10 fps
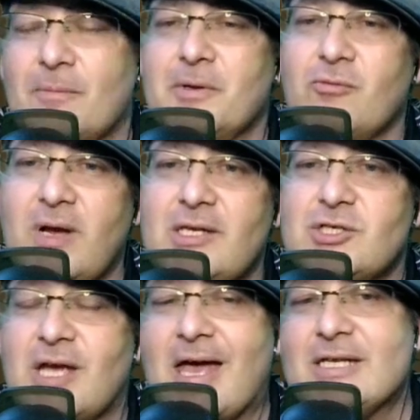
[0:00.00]
jumping
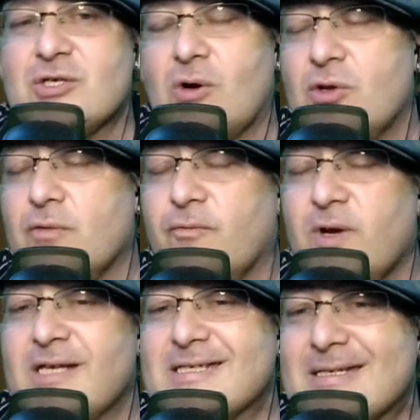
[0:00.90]
range as your other
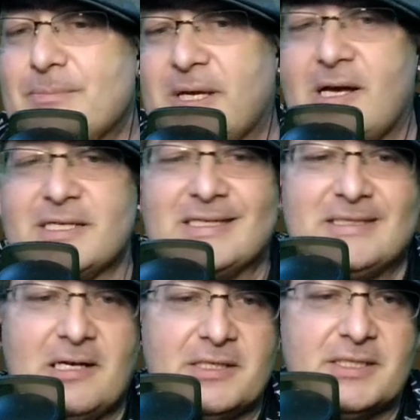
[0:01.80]
frigates because
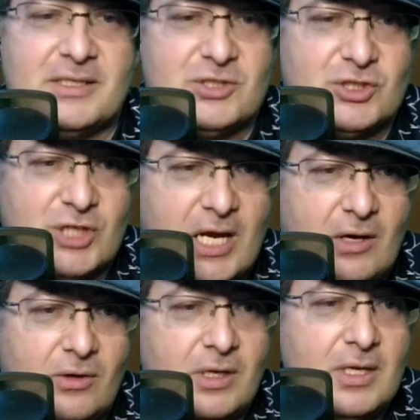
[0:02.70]
it does
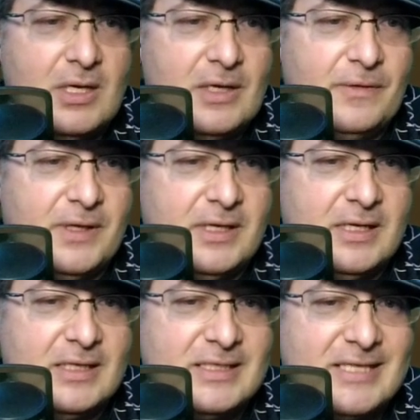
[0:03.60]
share
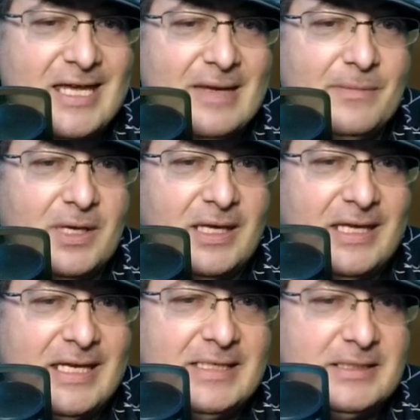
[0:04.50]
the same
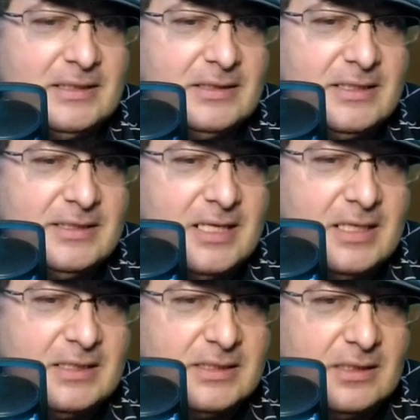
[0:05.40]
heat
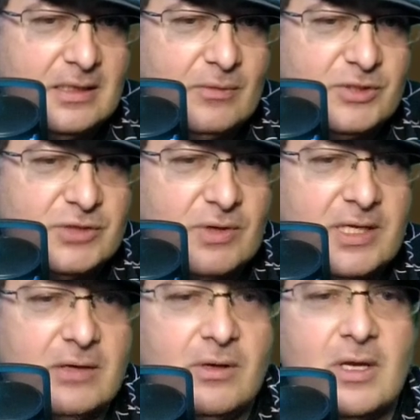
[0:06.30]
index, which is
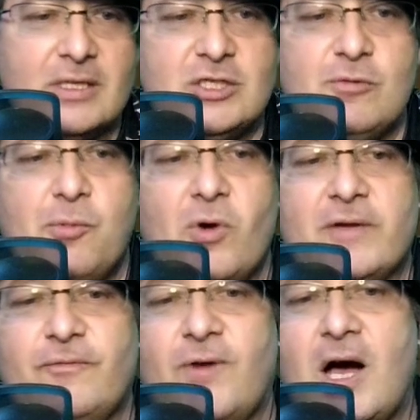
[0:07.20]
right here,
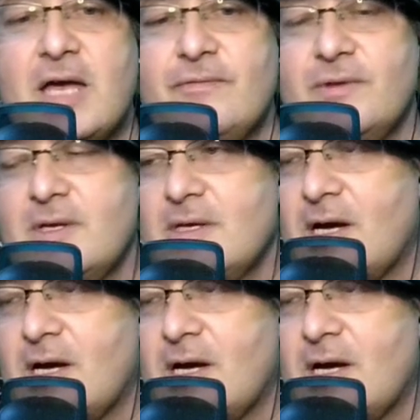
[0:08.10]
2.5,